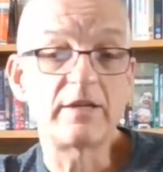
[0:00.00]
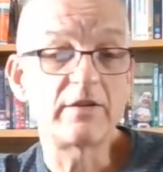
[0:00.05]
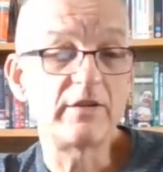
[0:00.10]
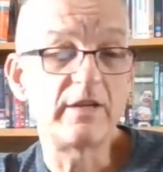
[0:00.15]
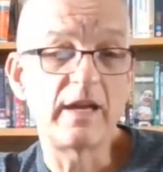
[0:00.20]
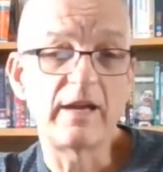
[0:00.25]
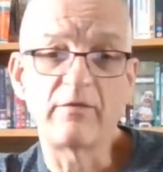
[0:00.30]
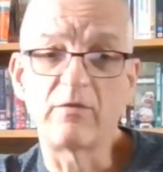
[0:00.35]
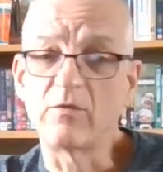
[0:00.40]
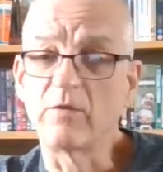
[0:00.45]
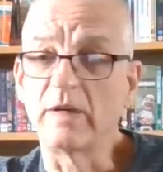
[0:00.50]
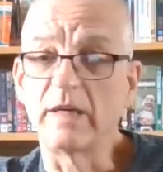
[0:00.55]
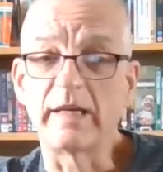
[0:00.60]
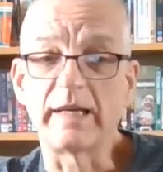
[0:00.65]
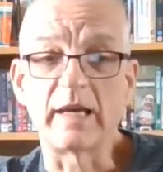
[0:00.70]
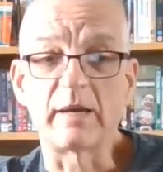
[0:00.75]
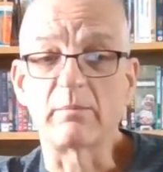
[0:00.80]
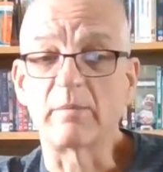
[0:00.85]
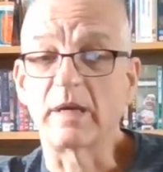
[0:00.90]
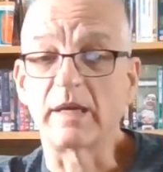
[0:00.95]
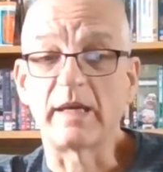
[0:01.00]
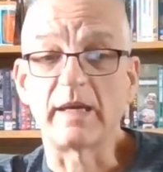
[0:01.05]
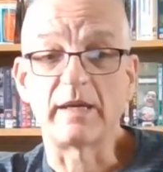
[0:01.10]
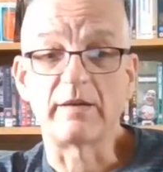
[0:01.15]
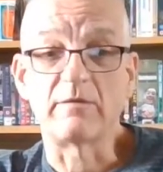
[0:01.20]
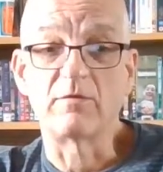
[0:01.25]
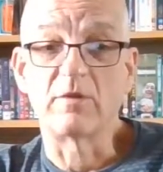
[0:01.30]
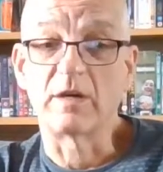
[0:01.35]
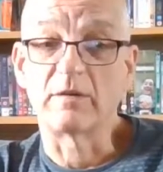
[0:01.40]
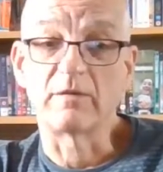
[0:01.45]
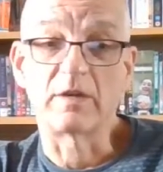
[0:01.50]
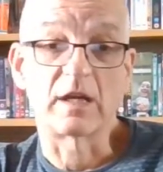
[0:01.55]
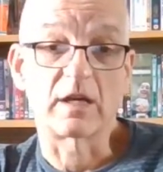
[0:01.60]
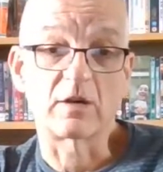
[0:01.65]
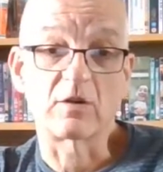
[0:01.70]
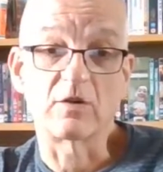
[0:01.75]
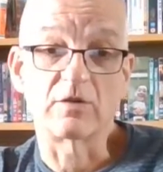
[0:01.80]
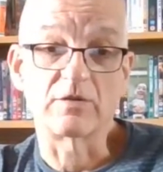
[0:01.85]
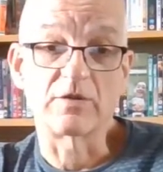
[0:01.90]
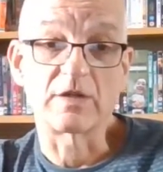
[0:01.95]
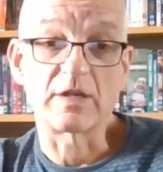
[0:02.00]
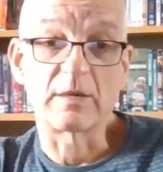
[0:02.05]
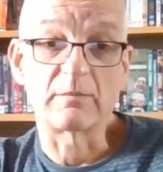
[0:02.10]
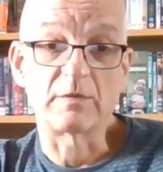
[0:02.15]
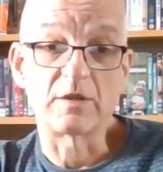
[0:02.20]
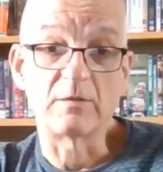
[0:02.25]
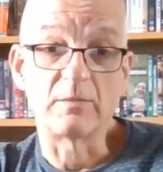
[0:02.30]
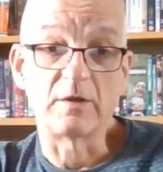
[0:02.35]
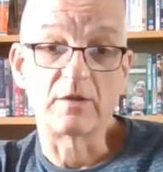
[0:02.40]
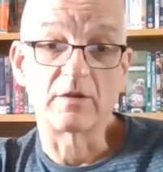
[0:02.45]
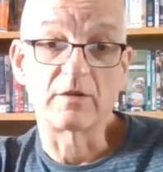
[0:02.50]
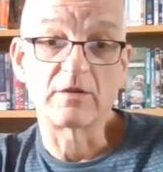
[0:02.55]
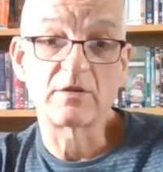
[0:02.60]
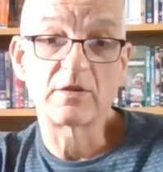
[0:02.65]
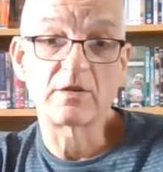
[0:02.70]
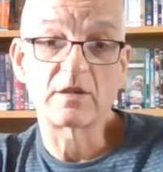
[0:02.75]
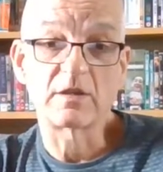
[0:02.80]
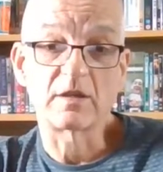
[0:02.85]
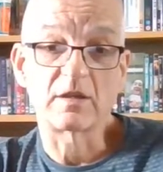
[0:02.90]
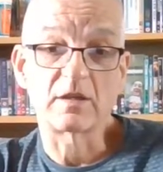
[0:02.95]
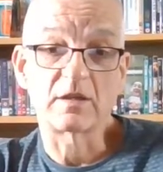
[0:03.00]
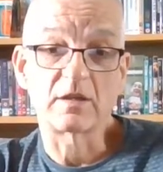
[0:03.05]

could never really get my head around that concept, to be honest.